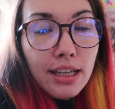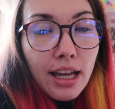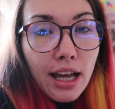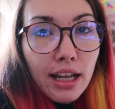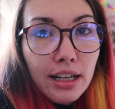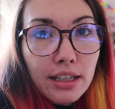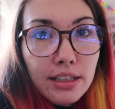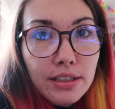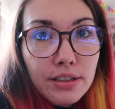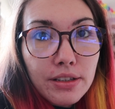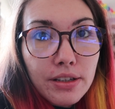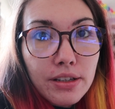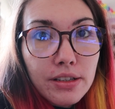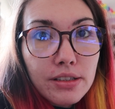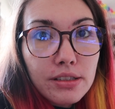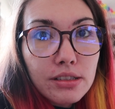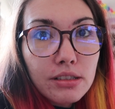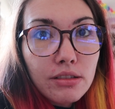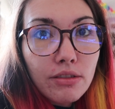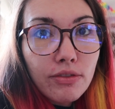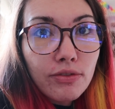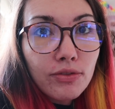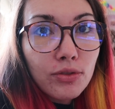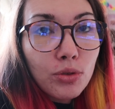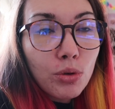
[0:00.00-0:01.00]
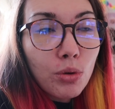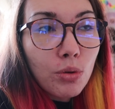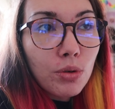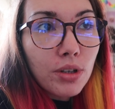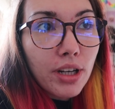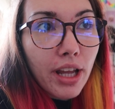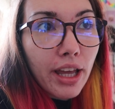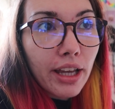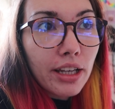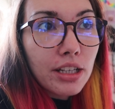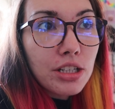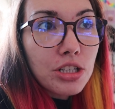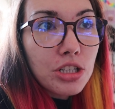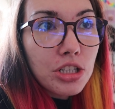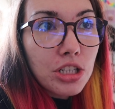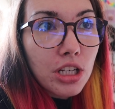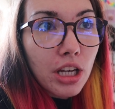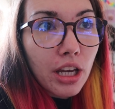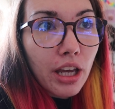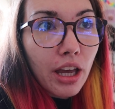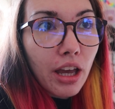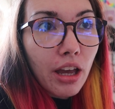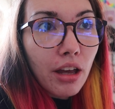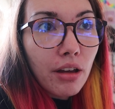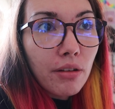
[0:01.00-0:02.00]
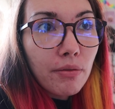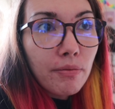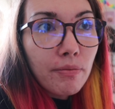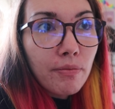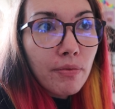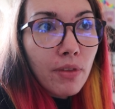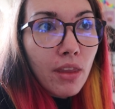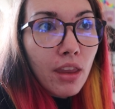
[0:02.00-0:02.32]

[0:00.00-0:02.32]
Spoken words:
calendars for next year,